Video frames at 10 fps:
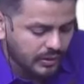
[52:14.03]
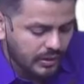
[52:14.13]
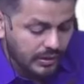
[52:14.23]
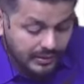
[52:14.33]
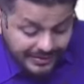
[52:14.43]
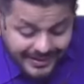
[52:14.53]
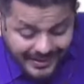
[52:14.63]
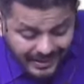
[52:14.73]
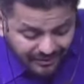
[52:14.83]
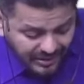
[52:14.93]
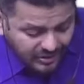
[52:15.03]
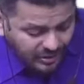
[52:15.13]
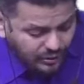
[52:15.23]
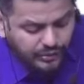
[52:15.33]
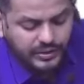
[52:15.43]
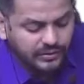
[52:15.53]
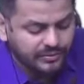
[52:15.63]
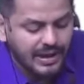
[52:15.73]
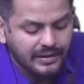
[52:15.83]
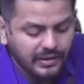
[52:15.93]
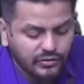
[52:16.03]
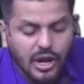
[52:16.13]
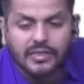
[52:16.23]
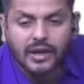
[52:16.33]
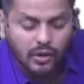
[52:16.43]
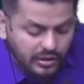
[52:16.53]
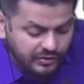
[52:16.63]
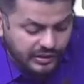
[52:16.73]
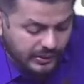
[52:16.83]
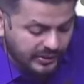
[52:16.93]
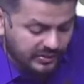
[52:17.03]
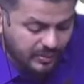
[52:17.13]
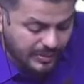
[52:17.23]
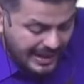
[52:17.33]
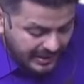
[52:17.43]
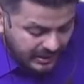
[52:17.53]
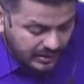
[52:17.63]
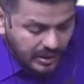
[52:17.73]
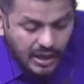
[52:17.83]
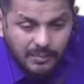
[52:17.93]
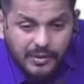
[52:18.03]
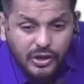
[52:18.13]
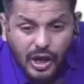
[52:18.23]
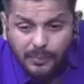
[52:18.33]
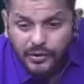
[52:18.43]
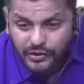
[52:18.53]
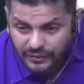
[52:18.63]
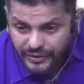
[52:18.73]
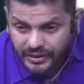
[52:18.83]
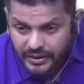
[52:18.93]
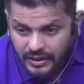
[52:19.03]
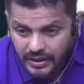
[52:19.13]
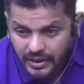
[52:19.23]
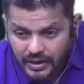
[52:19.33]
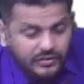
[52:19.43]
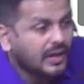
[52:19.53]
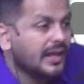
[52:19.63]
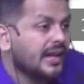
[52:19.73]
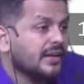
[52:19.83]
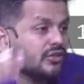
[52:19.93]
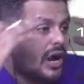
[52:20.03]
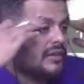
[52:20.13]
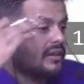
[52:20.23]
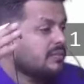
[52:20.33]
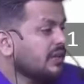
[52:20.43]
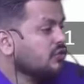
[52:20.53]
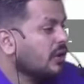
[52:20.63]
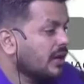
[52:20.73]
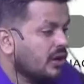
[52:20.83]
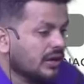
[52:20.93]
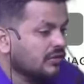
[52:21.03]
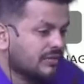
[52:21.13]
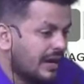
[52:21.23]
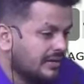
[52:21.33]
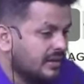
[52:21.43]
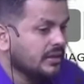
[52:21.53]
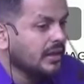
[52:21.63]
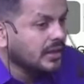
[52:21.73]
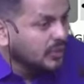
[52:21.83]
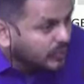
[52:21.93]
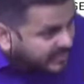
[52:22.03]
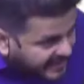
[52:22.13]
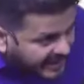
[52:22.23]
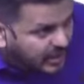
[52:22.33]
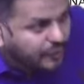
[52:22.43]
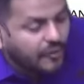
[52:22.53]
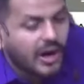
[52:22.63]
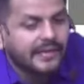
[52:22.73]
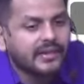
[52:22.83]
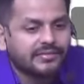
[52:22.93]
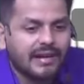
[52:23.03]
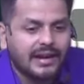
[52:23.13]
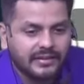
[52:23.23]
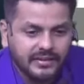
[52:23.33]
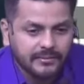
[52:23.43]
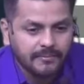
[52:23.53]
And the second definition also says strategy is not the consequence of planning, but the opposite of it. It's not like I thought something, so I got a strategy. You think for the strategy.